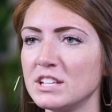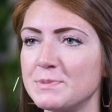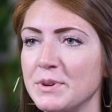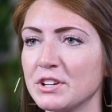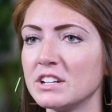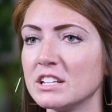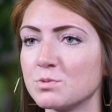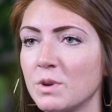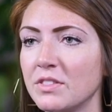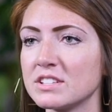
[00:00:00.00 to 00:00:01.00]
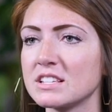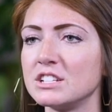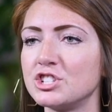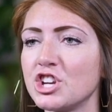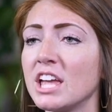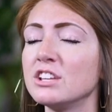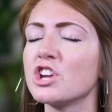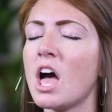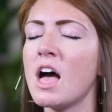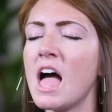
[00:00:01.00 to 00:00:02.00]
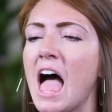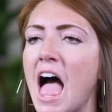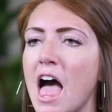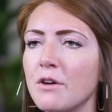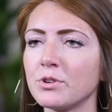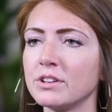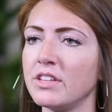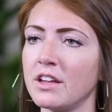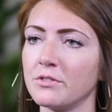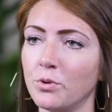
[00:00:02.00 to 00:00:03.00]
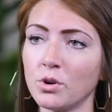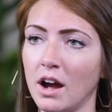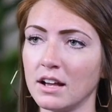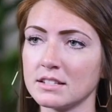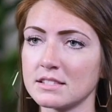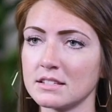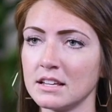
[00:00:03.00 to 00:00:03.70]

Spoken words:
Spirit is with us can change everything for us.